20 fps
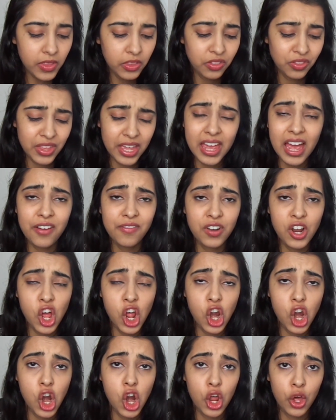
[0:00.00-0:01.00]
They have
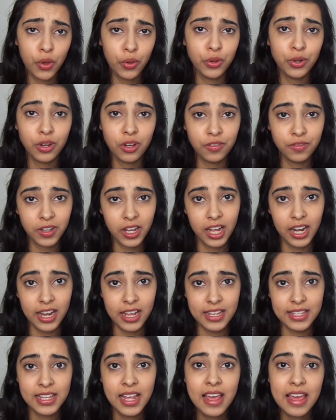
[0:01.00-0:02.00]
a load of
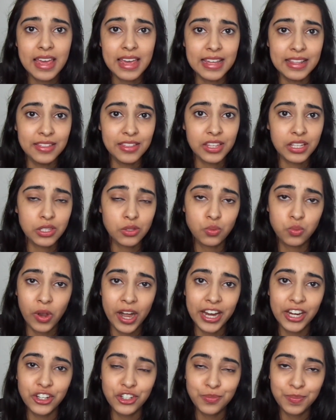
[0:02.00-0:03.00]
colours in this
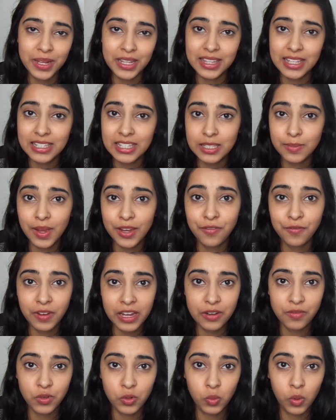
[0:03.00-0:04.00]
range, but this is my
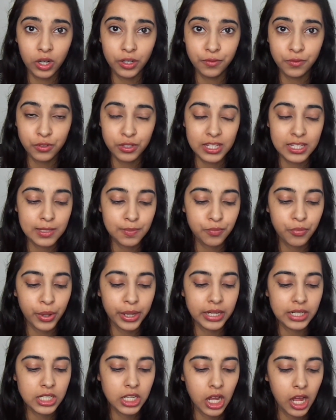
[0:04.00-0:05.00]
favourite one for the
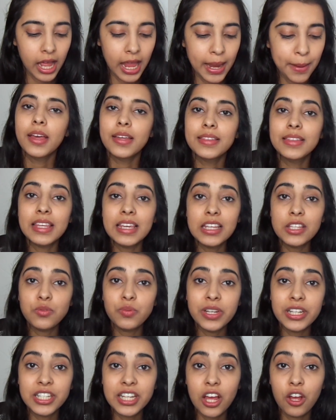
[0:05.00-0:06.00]
springtime. These
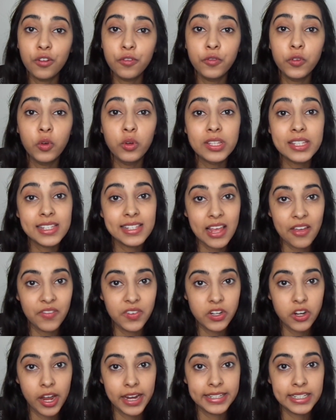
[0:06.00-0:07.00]
retail for
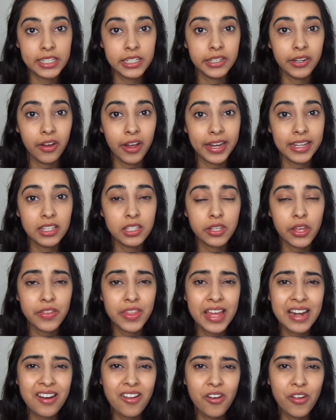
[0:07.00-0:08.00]
$7.99, so
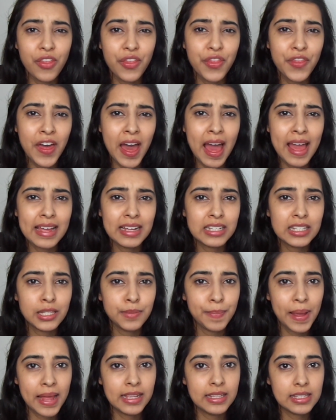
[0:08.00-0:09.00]
they're not that
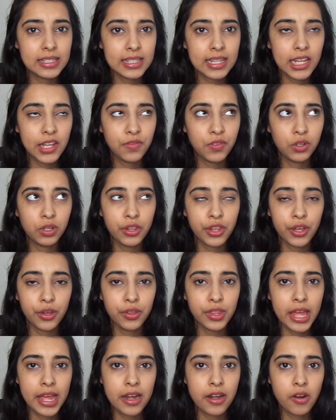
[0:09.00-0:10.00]
expensive,
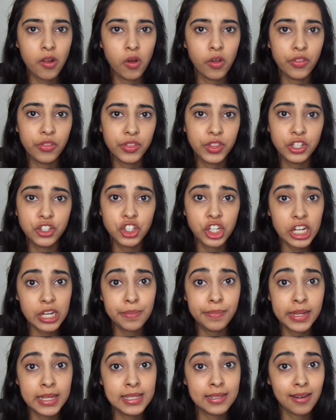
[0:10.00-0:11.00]
although they're not the
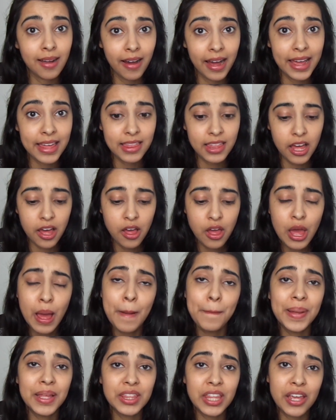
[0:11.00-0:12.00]
cheapest either,
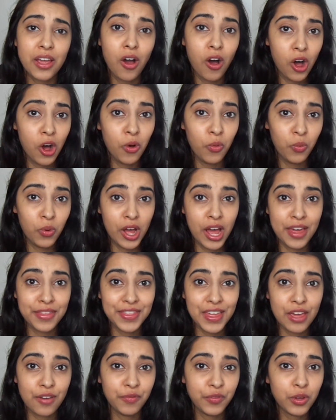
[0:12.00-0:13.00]
but they are
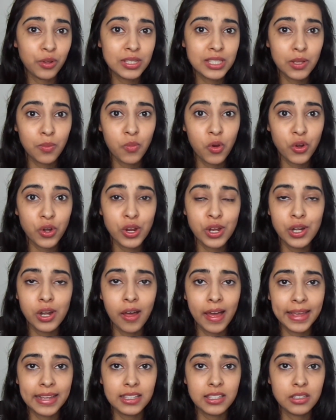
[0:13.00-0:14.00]
worth it. If you're someone who
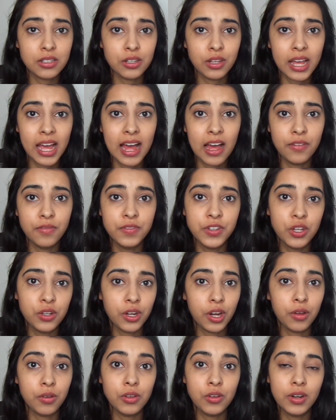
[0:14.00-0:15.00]
likes to have, you
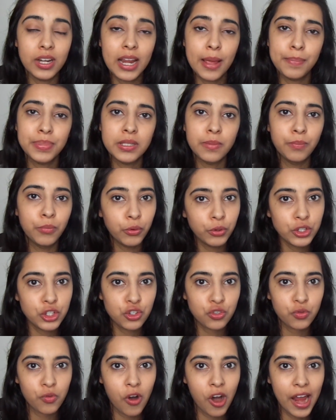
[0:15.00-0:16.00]
know, your lips
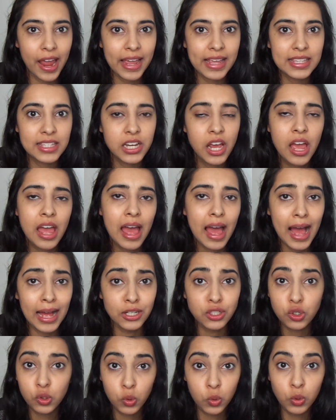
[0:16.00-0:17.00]
moisturised
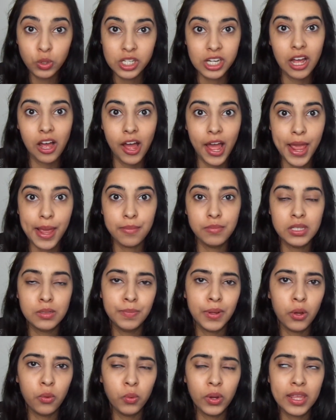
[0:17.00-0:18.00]
at all times,
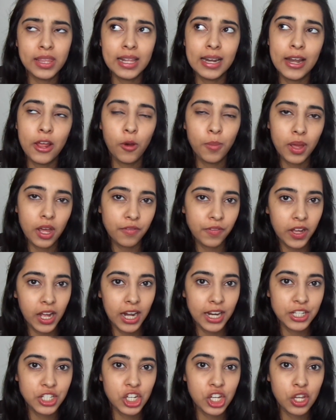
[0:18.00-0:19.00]
but with a little bit of
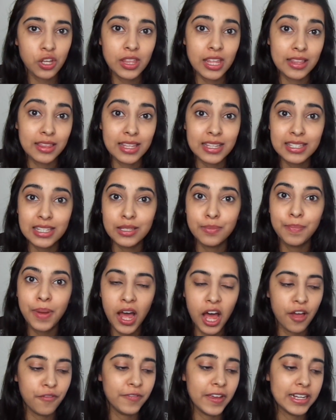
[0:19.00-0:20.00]
colour too, then this is
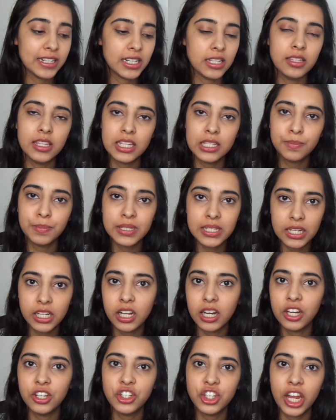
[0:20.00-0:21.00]
perfect. And this
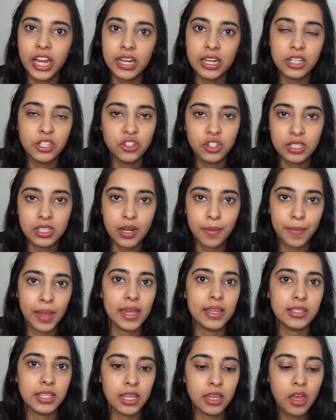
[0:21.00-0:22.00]
particular shade is just
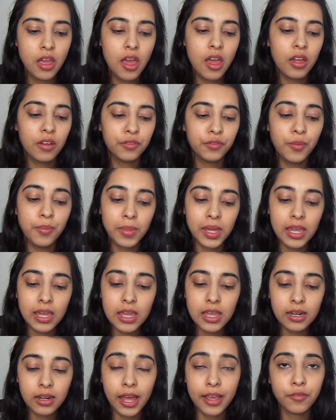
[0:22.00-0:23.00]
amazing. For me,
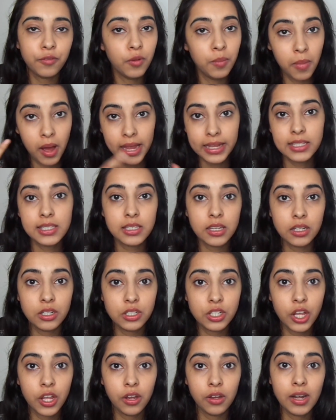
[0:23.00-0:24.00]
like for my
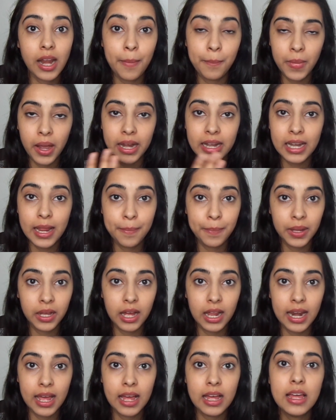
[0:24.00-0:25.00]
skin tone and my lip
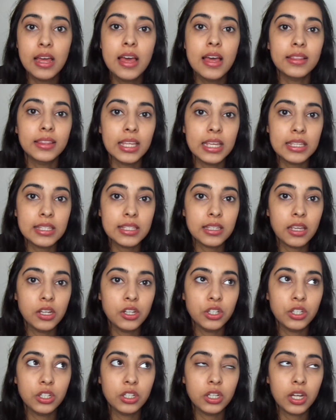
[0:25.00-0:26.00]
colour, this
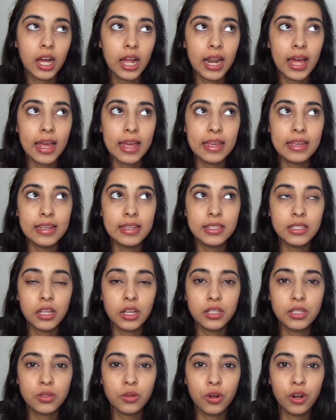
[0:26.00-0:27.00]
colour is
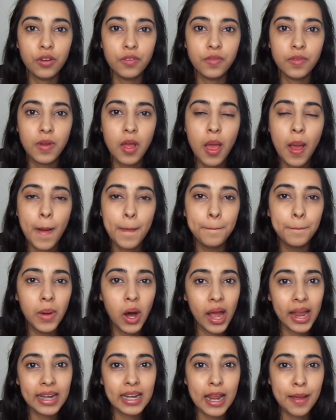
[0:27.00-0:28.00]
a sort of
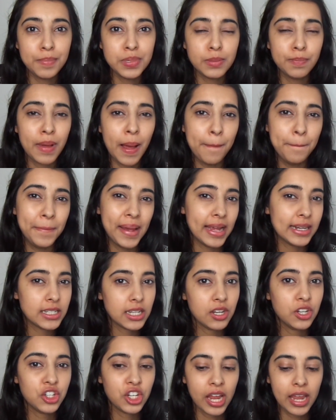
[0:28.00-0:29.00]
my lips but
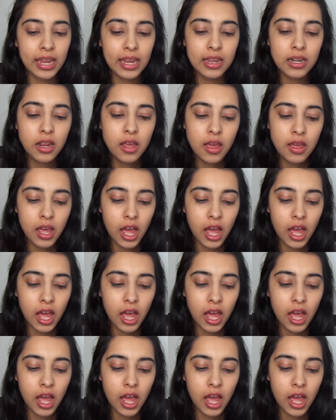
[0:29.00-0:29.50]
better shade.